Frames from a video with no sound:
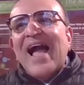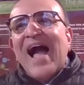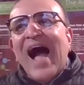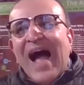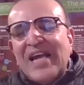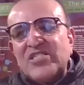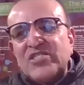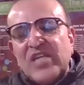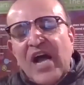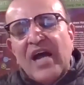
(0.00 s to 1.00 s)
I
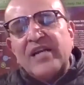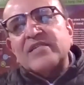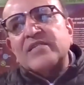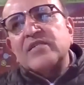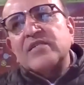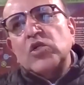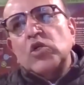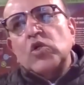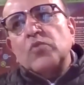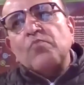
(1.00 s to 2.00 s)
start
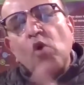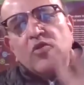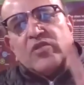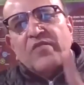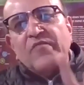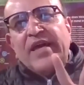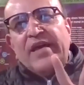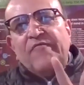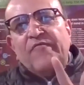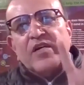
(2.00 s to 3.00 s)
both the way.
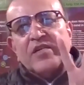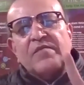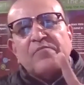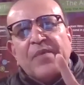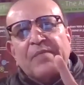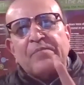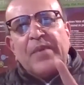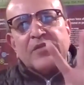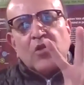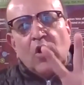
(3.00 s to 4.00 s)
First,
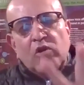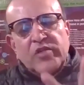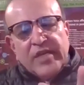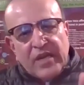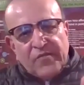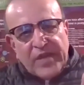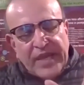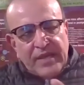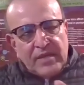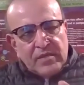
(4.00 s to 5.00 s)
pathological
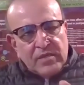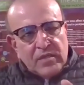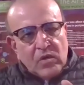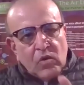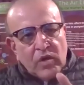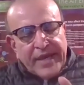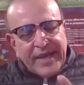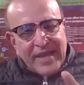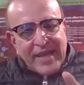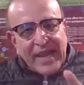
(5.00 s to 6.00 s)
way,
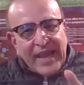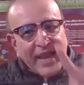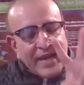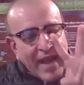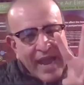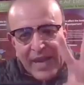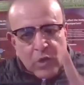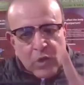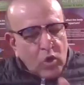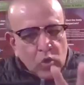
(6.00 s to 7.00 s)
okay, and I
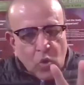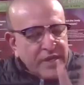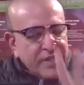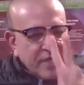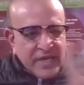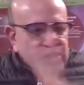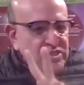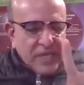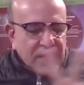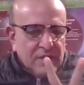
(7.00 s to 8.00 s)
don't go in the
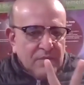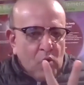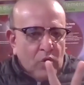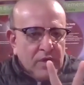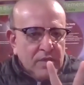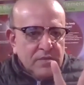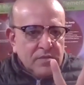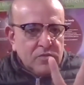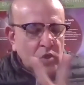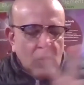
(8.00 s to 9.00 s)
cleansing mode.
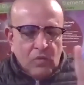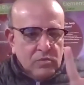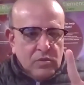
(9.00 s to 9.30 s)
No.